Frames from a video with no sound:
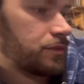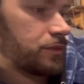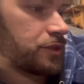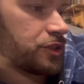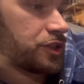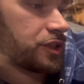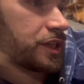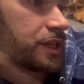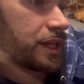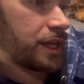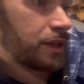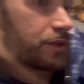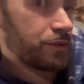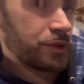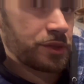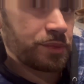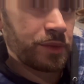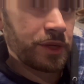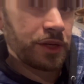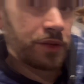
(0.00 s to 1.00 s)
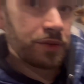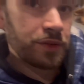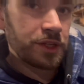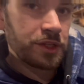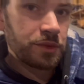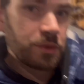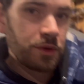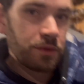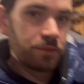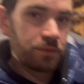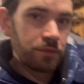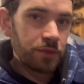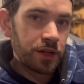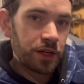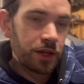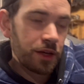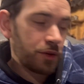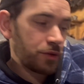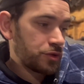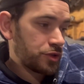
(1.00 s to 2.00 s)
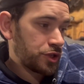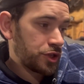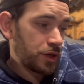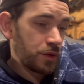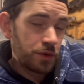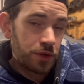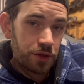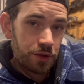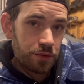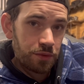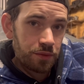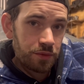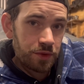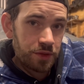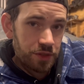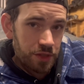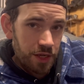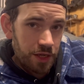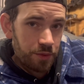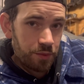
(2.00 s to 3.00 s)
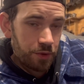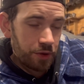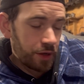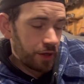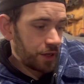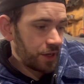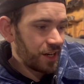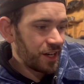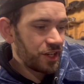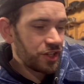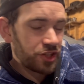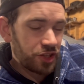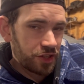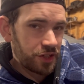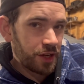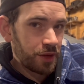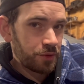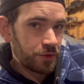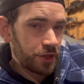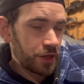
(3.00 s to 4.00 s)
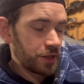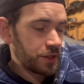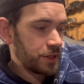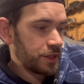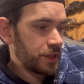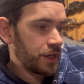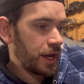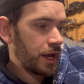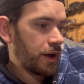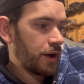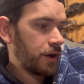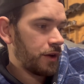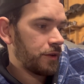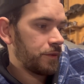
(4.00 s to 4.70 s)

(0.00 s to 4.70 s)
just going to get the wrist pin on this one, and I'll show you the second one, just how dirty they are.